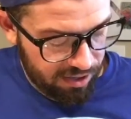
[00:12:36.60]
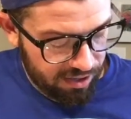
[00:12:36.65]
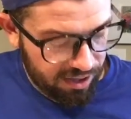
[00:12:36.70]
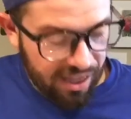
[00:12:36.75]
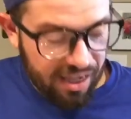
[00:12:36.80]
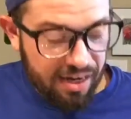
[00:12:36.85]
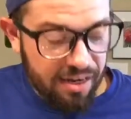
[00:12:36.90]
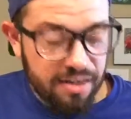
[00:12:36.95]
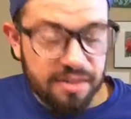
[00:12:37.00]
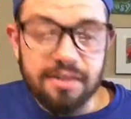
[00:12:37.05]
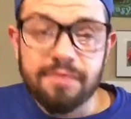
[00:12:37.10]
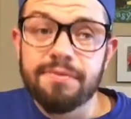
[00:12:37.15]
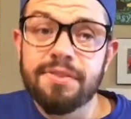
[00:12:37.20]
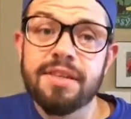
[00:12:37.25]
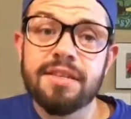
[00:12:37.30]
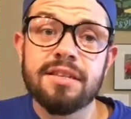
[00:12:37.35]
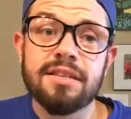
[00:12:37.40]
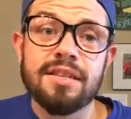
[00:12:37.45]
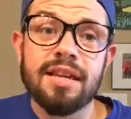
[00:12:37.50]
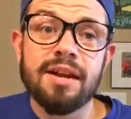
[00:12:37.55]
Ladies, if
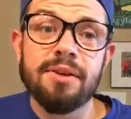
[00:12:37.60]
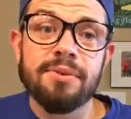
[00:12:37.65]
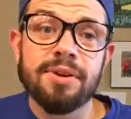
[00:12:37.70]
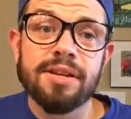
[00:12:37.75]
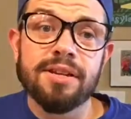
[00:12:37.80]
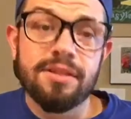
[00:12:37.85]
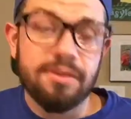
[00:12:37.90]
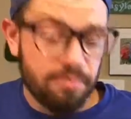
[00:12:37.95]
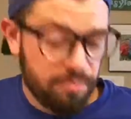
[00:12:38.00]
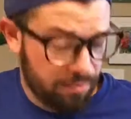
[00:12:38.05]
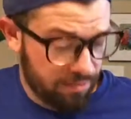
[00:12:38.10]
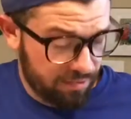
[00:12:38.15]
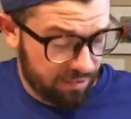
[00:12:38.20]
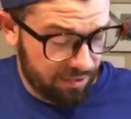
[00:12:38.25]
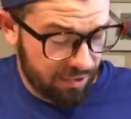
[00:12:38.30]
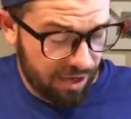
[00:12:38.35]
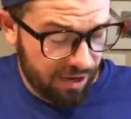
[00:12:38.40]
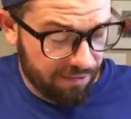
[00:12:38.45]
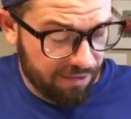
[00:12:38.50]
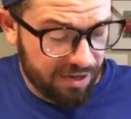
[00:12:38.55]
this is how it is
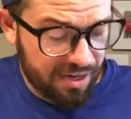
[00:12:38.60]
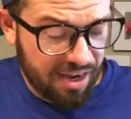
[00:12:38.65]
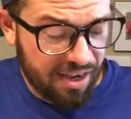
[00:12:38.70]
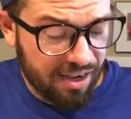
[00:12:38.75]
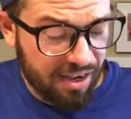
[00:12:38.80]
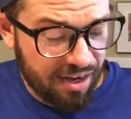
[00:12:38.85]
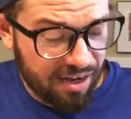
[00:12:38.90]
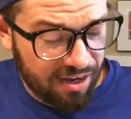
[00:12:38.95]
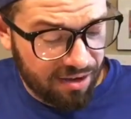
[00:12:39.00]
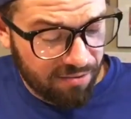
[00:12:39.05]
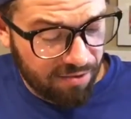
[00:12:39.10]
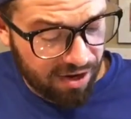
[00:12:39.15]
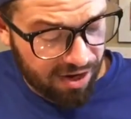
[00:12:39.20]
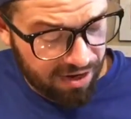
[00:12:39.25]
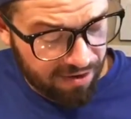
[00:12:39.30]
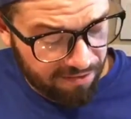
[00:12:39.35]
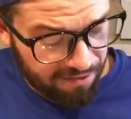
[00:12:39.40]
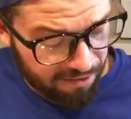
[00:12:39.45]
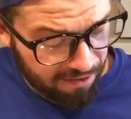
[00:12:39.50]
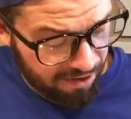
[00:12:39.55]
every day getting
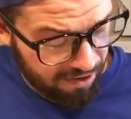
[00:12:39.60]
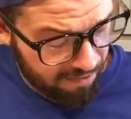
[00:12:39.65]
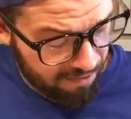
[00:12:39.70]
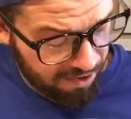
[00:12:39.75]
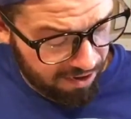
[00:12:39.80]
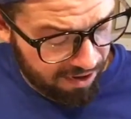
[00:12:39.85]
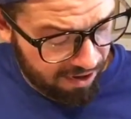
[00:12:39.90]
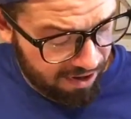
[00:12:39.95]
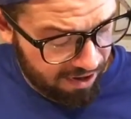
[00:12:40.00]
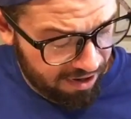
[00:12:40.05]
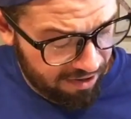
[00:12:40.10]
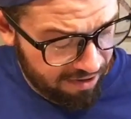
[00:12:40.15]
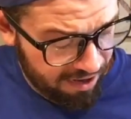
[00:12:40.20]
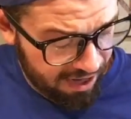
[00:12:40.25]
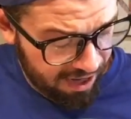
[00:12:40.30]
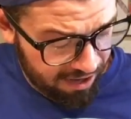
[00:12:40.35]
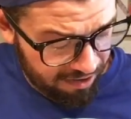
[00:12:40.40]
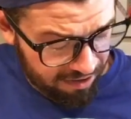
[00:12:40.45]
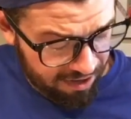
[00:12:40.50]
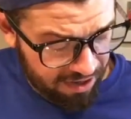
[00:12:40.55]
ready for work or going
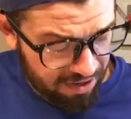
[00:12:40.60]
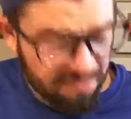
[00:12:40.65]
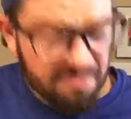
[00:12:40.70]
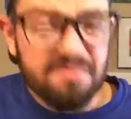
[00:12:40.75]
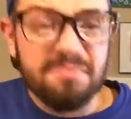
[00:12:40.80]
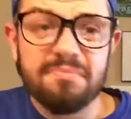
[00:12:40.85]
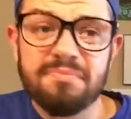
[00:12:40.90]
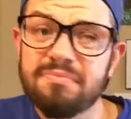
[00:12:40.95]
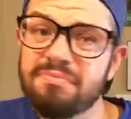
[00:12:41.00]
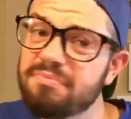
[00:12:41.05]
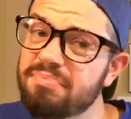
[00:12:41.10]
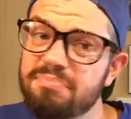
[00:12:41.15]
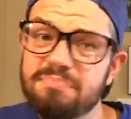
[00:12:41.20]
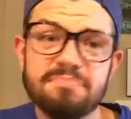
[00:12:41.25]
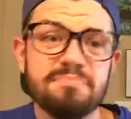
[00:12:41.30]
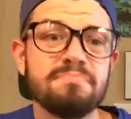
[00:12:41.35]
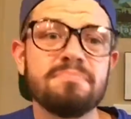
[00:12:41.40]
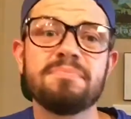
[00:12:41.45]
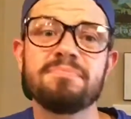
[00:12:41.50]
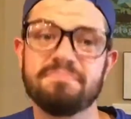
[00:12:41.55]
out, I'm
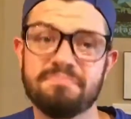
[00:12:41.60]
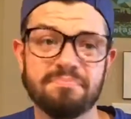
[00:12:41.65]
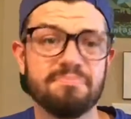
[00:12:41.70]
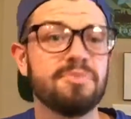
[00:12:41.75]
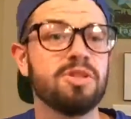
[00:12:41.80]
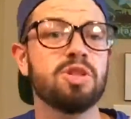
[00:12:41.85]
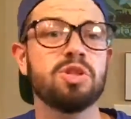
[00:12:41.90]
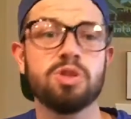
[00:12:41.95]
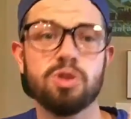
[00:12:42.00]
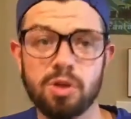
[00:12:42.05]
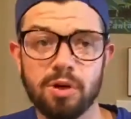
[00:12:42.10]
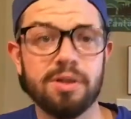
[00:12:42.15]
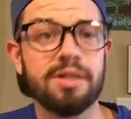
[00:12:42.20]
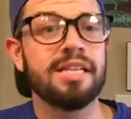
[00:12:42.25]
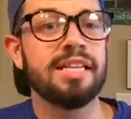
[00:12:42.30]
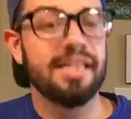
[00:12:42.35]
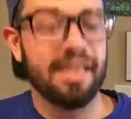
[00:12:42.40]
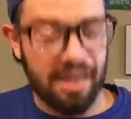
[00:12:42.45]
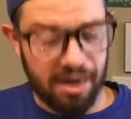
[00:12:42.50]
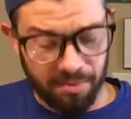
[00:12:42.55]

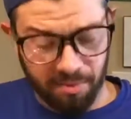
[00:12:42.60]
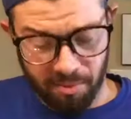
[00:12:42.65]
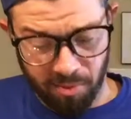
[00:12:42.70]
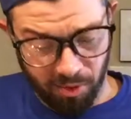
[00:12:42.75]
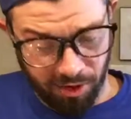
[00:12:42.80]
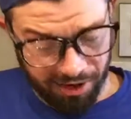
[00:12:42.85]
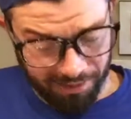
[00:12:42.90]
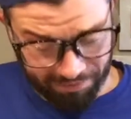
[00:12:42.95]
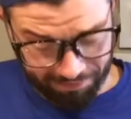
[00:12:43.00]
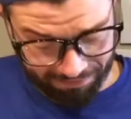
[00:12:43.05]
certainly glad I'm a boy.